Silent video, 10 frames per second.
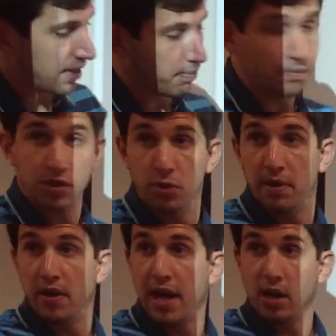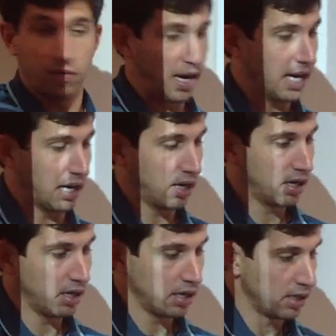it superior angle right here.
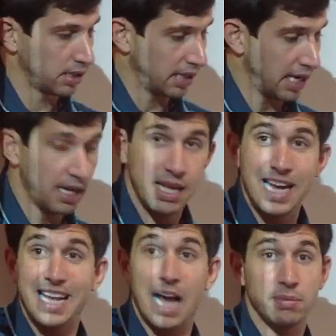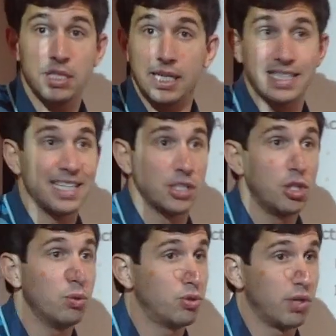I'm telling you guys, that's a
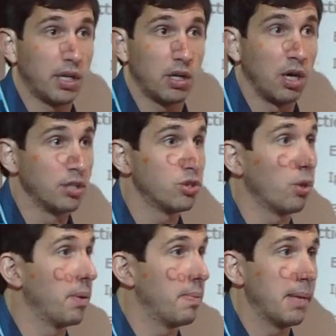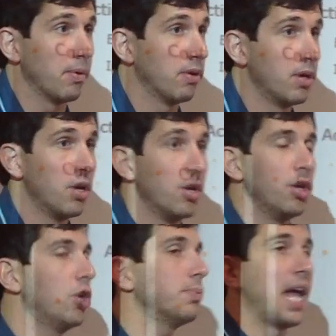huge trigger on so many people.
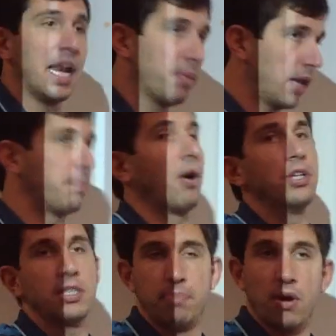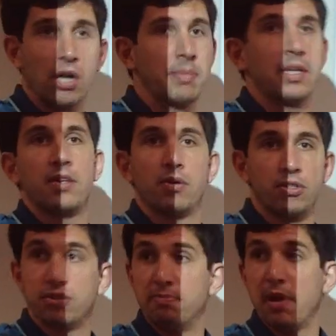You go up to anybody and poke them in there, they'll
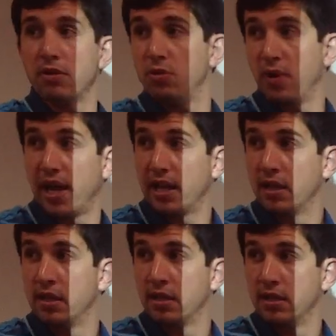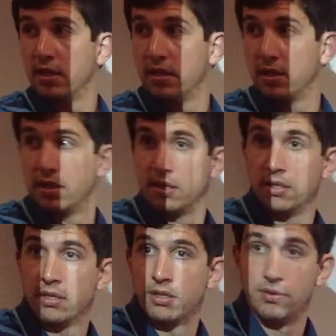just melt away.
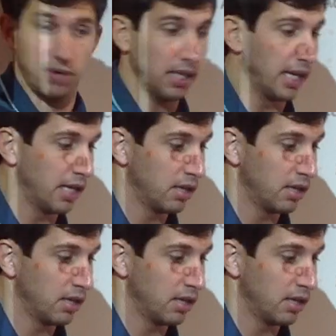Really?